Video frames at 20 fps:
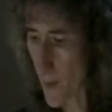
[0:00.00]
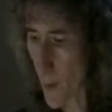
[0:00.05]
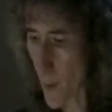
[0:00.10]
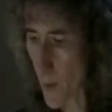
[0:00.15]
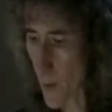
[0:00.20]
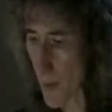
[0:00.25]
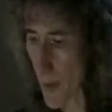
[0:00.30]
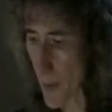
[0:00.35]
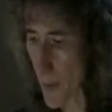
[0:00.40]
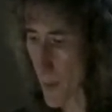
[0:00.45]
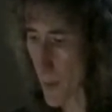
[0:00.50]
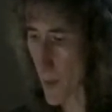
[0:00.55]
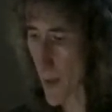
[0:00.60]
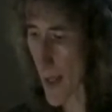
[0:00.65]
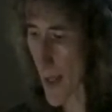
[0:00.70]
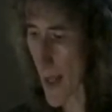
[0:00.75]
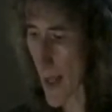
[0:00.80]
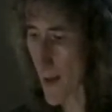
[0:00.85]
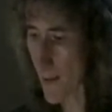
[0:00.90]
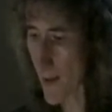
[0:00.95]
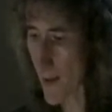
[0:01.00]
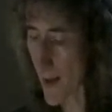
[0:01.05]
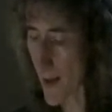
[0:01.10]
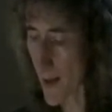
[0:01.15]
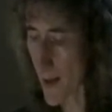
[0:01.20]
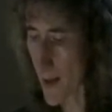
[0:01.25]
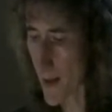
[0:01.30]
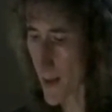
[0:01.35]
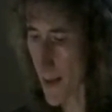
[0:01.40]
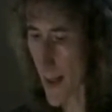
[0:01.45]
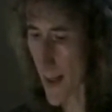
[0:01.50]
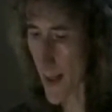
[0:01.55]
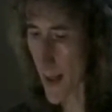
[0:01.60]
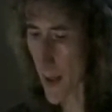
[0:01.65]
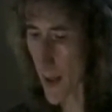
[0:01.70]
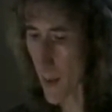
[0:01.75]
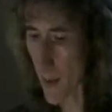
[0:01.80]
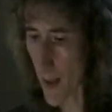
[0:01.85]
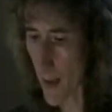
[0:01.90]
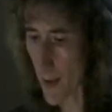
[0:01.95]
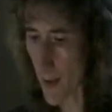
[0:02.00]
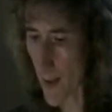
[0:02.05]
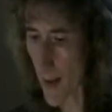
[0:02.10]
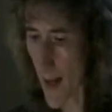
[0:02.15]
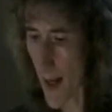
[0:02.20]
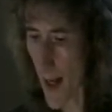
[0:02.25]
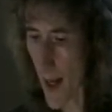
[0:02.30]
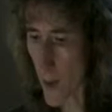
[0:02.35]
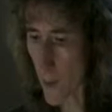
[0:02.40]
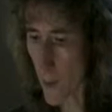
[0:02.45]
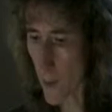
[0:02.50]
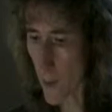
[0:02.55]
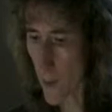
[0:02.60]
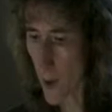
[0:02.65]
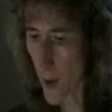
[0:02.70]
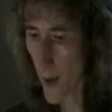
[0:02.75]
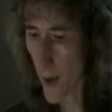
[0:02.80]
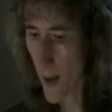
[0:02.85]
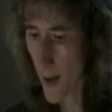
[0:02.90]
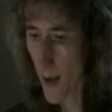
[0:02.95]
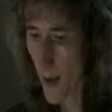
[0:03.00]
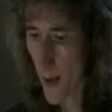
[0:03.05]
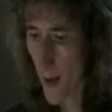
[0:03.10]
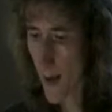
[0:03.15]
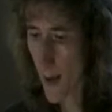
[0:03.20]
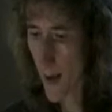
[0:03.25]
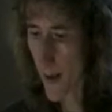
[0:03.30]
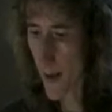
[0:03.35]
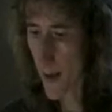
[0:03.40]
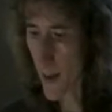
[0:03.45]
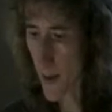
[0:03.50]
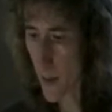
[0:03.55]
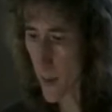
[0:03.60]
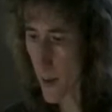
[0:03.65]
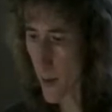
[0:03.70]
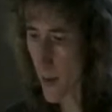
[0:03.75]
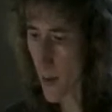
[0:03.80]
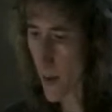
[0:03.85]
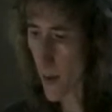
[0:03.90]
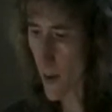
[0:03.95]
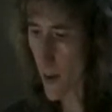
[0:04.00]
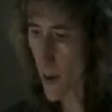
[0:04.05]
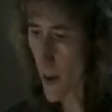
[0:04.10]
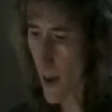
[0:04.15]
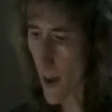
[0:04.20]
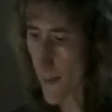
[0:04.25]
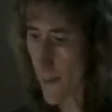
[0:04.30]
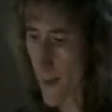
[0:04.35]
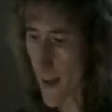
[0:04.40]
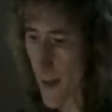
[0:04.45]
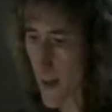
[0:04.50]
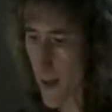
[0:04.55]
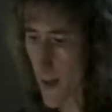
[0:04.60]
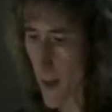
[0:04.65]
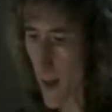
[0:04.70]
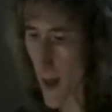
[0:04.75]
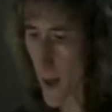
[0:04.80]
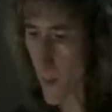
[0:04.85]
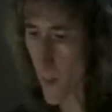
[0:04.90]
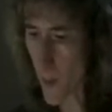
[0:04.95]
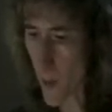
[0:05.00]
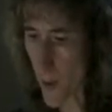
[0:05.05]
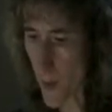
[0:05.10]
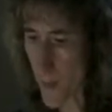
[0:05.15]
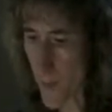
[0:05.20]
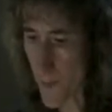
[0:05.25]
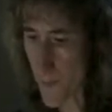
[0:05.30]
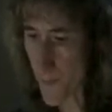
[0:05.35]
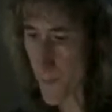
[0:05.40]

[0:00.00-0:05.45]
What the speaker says: Most people will have onions hanging around their house, and so when you get a cough, that's an option.